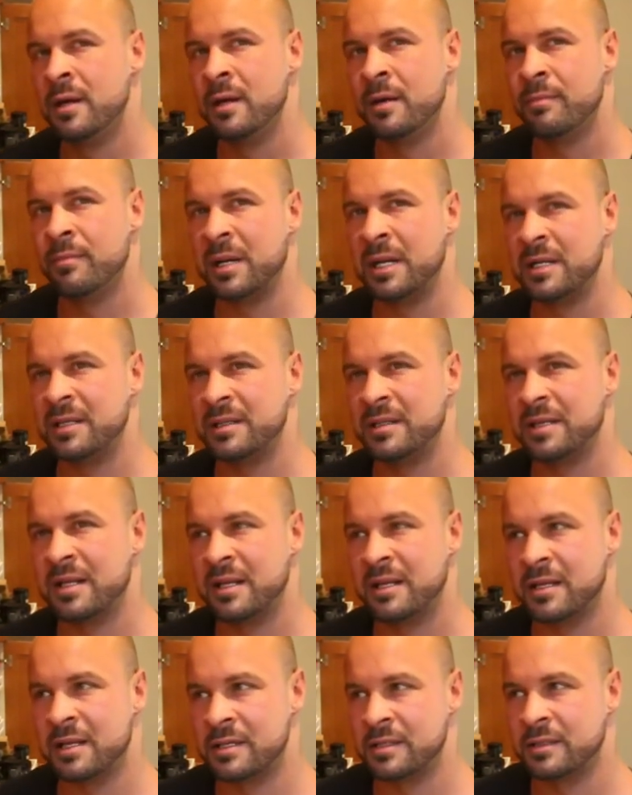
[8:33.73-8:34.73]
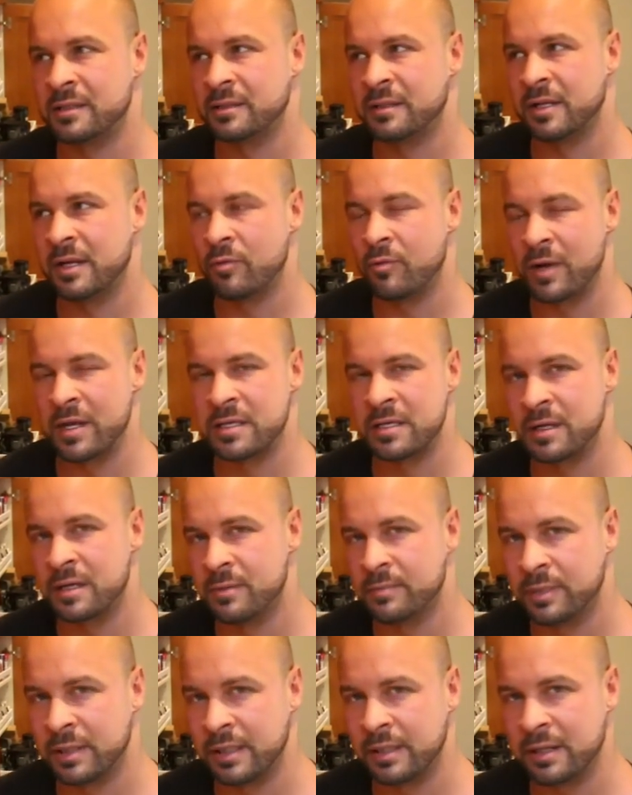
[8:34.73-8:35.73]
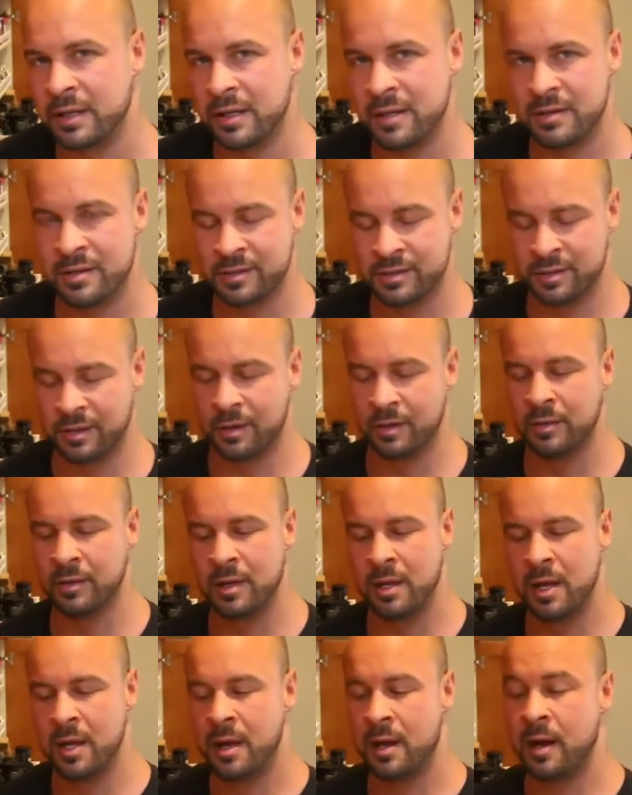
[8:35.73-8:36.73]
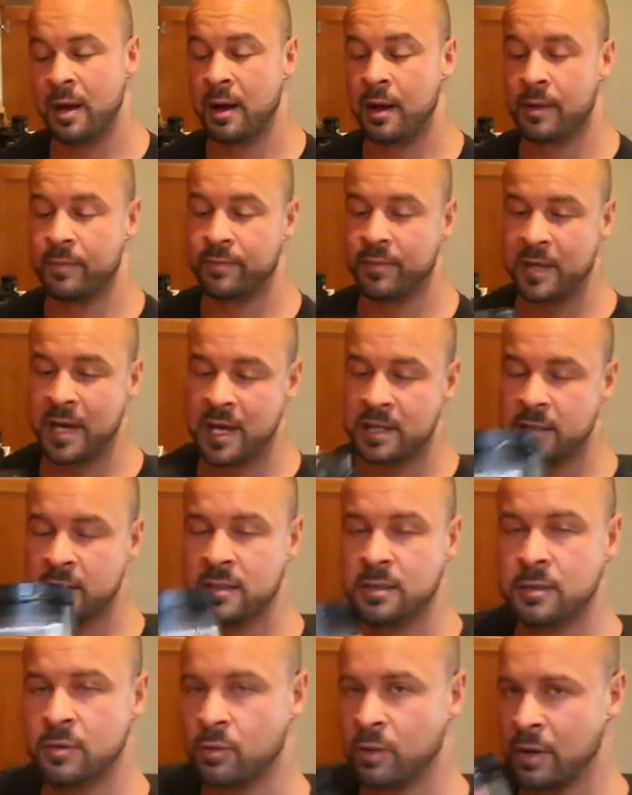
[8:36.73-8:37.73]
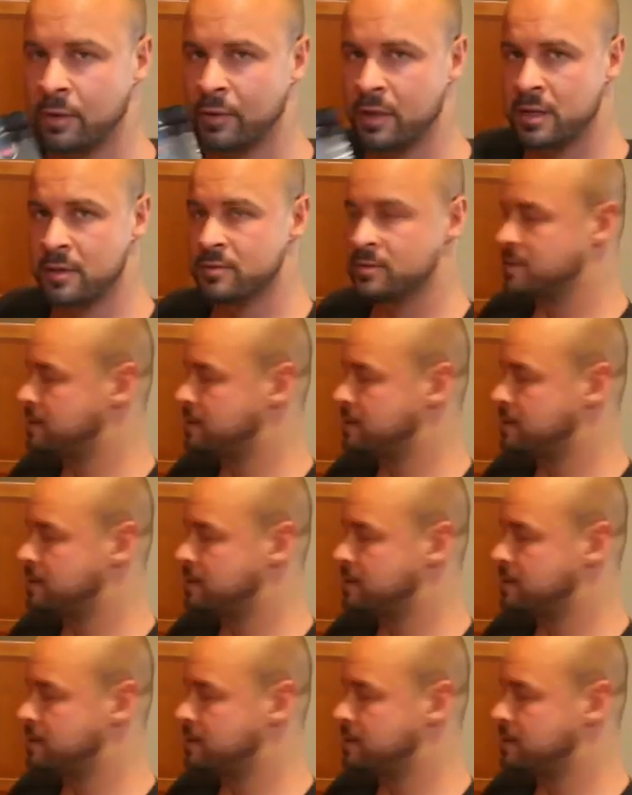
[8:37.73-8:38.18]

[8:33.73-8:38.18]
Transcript: but it doesn't erase it completely. So um, that's why we use